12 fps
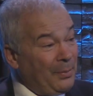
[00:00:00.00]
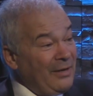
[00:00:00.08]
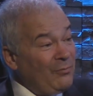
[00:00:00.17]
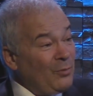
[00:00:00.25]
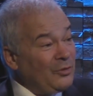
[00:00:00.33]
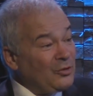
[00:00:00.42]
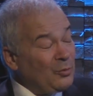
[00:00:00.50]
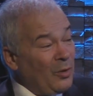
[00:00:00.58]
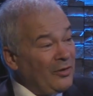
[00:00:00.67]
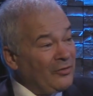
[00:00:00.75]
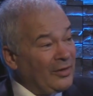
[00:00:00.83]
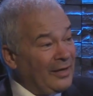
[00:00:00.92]
but even when she
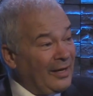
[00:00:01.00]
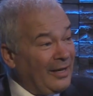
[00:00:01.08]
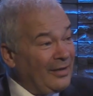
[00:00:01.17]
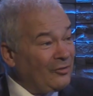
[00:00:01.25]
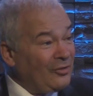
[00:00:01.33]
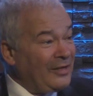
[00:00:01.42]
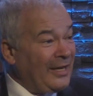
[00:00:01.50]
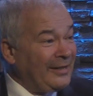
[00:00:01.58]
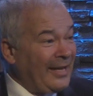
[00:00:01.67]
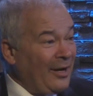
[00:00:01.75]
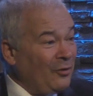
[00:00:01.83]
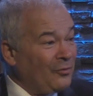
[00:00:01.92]
wasn't, she'd get
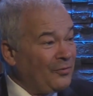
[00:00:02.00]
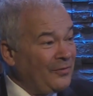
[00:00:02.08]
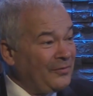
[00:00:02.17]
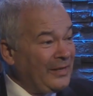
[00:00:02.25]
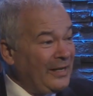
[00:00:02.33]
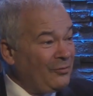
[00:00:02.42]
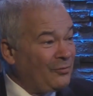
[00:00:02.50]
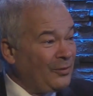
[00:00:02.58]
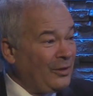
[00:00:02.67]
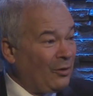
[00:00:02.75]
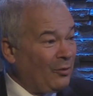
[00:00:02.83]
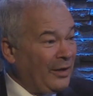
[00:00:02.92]
10 or 15,
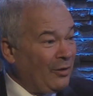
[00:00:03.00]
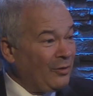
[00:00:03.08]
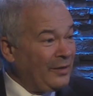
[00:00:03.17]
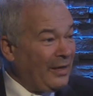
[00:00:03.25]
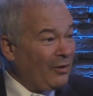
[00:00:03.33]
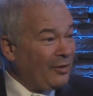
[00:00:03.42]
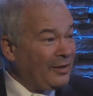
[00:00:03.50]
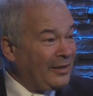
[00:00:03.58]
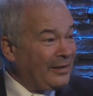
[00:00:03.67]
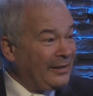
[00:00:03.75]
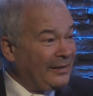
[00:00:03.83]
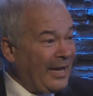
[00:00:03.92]
you know, here and there
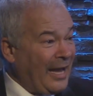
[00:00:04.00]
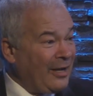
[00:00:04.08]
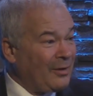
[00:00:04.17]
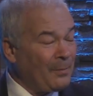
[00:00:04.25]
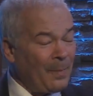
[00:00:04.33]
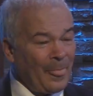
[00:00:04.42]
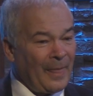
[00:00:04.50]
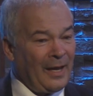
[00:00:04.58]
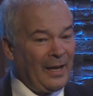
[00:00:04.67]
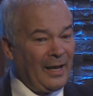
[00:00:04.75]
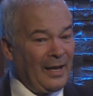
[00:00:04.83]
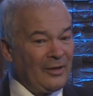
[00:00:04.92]
in a day. And
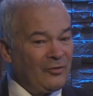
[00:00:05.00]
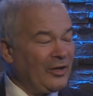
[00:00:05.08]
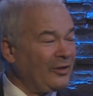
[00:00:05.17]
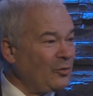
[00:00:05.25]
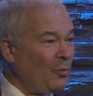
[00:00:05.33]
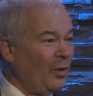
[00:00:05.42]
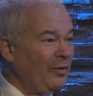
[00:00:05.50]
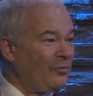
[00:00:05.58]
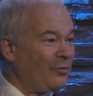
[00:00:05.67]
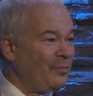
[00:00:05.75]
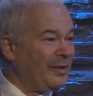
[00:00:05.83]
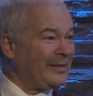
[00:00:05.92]
she got the one
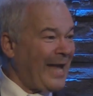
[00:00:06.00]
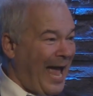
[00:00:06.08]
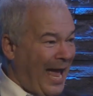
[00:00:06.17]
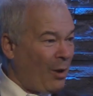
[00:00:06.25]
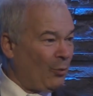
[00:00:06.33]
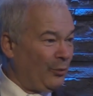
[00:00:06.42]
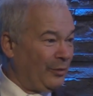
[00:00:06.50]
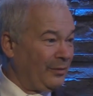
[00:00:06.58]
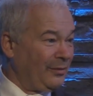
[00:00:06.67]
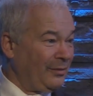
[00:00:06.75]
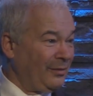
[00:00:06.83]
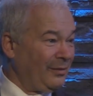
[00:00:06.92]
from the town.
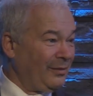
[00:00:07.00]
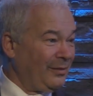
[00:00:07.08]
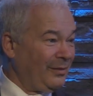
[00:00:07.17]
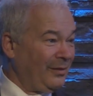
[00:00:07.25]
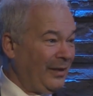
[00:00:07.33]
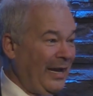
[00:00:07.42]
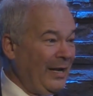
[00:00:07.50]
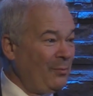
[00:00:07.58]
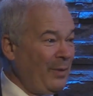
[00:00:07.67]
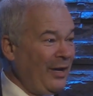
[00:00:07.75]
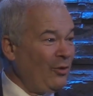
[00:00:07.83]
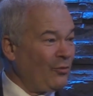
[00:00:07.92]
And it
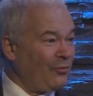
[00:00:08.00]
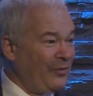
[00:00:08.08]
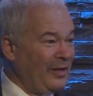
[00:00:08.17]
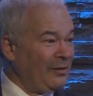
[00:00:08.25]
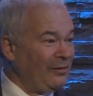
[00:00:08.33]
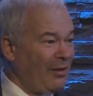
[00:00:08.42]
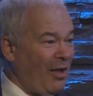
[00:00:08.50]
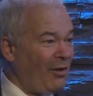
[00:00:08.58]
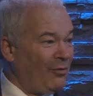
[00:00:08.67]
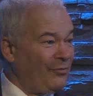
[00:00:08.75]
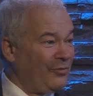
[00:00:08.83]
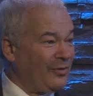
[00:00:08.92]
made her feel
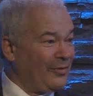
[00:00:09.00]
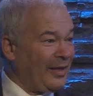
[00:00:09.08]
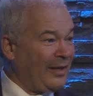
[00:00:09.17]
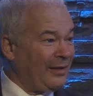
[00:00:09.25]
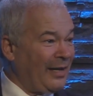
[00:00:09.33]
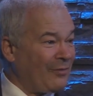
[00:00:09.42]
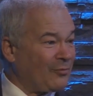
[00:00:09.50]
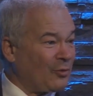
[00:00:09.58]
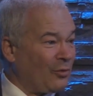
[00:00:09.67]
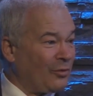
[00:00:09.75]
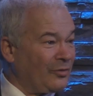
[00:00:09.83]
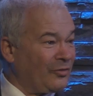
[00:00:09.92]
loved that
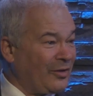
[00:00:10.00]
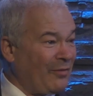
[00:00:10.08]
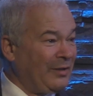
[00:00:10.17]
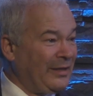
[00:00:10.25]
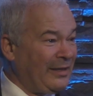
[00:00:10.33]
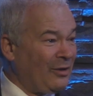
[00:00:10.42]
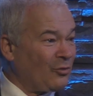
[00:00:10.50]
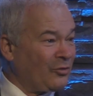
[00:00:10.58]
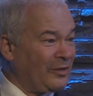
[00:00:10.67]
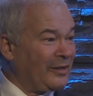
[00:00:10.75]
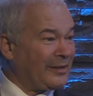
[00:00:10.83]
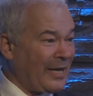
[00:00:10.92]
after 70 years
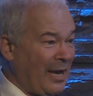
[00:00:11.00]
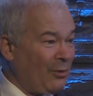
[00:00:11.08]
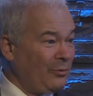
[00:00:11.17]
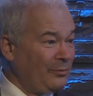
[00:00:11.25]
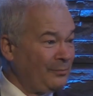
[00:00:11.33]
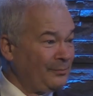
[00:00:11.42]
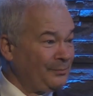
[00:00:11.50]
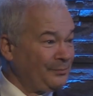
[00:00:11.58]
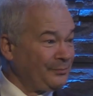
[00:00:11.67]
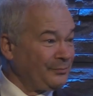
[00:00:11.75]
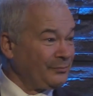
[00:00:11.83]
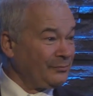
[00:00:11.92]
in the town,
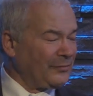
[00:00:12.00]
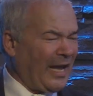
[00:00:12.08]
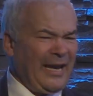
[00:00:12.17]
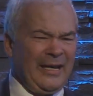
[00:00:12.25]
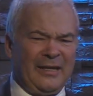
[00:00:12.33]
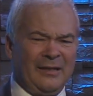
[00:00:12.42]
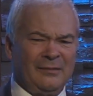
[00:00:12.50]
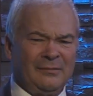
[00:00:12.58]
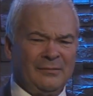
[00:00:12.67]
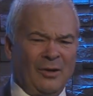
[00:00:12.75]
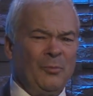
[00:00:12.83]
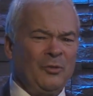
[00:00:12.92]
80,
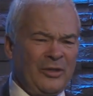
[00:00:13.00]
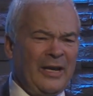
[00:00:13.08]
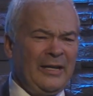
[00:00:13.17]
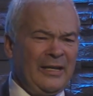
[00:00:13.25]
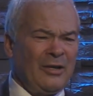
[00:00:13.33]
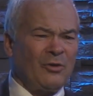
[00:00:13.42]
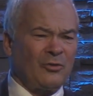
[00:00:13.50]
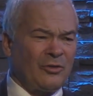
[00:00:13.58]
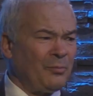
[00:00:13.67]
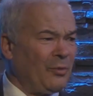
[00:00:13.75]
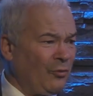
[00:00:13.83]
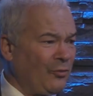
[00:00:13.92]
almost 80 years
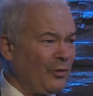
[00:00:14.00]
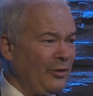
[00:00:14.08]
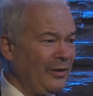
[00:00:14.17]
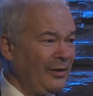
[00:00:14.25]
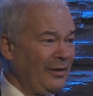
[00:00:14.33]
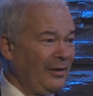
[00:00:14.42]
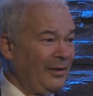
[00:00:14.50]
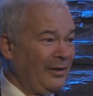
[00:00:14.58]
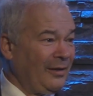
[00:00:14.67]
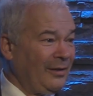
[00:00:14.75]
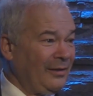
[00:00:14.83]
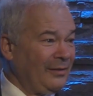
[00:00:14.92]
in Milford,
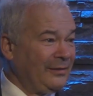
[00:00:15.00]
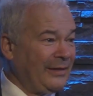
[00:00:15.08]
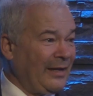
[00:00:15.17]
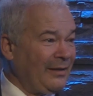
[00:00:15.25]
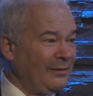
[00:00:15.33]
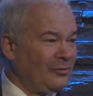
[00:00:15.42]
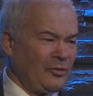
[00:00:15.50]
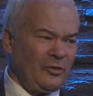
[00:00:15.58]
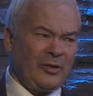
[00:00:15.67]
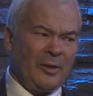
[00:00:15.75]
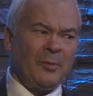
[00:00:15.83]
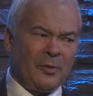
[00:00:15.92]
that she
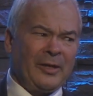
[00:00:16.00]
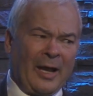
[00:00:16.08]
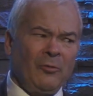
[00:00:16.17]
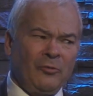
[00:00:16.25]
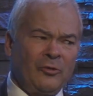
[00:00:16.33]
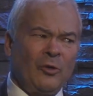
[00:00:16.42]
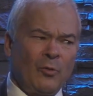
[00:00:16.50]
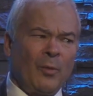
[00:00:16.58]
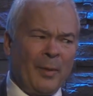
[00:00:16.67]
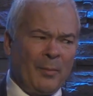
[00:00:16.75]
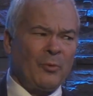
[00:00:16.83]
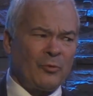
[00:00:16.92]
said, the town still
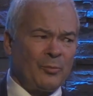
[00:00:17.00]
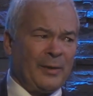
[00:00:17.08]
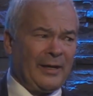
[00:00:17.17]
remembers me.